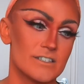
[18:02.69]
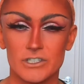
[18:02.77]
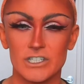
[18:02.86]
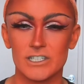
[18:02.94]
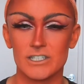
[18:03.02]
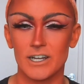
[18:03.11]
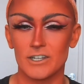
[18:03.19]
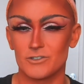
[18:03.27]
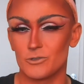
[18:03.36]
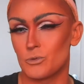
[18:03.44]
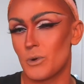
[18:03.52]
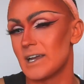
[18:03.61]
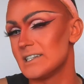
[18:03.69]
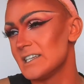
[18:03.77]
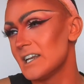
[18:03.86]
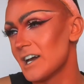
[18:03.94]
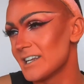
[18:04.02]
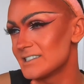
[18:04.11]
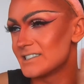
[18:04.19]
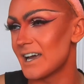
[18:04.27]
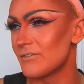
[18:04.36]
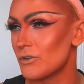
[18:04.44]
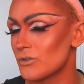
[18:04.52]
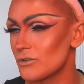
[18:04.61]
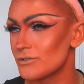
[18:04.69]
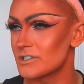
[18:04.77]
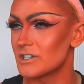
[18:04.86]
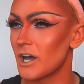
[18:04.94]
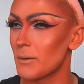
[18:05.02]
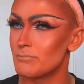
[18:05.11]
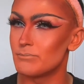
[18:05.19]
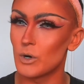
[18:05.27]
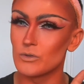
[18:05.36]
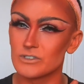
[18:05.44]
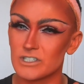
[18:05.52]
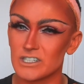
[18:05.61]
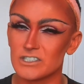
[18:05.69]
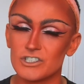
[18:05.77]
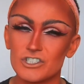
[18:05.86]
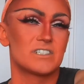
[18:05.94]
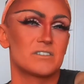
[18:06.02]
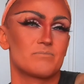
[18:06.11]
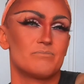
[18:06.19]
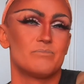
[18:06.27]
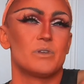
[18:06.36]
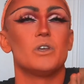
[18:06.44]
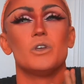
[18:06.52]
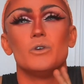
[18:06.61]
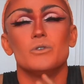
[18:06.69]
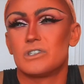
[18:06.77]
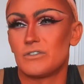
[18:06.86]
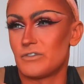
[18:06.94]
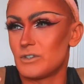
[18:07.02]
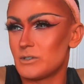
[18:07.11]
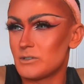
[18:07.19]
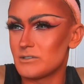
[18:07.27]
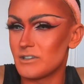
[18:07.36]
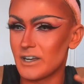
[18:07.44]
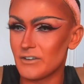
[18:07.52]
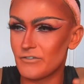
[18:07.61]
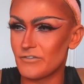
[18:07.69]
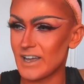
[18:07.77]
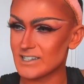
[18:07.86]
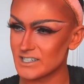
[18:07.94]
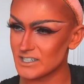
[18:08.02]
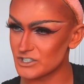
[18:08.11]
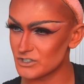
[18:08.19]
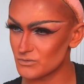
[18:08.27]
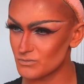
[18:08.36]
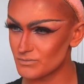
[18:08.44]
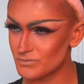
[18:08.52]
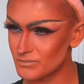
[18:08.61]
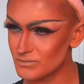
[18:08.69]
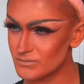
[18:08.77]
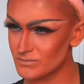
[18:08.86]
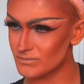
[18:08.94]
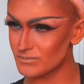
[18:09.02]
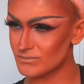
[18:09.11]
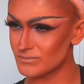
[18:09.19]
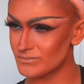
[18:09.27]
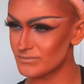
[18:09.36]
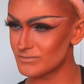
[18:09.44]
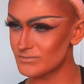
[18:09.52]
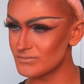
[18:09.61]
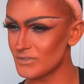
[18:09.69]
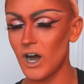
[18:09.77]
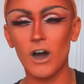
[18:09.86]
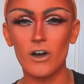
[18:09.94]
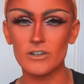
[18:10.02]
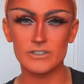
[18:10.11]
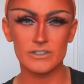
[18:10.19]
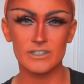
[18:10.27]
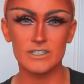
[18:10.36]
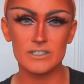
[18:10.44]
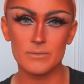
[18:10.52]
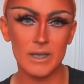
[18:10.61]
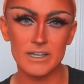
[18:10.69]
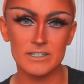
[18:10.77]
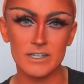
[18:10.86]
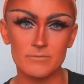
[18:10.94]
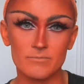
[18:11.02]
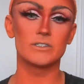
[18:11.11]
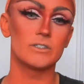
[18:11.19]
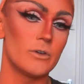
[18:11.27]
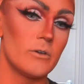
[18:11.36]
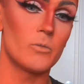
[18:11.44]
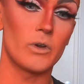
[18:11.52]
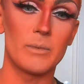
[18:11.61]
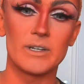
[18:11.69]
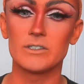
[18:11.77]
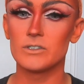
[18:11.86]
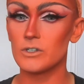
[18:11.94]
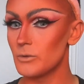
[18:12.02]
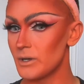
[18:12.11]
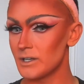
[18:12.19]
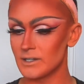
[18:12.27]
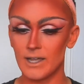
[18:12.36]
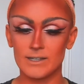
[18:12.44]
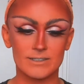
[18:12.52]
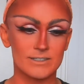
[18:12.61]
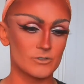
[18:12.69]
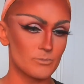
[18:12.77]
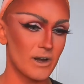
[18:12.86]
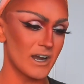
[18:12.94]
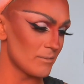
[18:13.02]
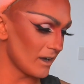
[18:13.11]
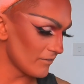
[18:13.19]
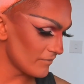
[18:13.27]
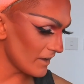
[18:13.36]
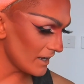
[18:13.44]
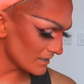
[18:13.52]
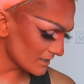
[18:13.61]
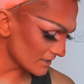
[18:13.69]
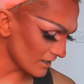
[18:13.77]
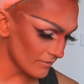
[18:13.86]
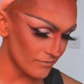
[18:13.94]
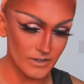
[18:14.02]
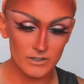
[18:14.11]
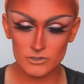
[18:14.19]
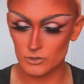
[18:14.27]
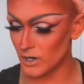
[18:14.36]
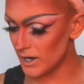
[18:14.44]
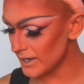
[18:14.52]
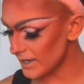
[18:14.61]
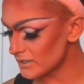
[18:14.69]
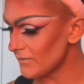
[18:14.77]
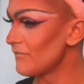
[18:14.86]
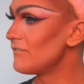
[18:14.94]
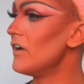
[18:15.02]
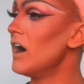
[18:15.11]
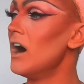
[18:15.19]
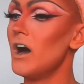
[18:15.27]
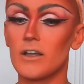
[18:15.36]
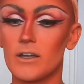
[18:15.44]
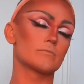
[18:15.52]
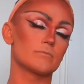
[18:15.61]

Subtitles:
She does like crazy like devils and like bondage, just beautiful like fetish art. It's amazing. What am I doing? Let's spray my face because I feel dry as fuck.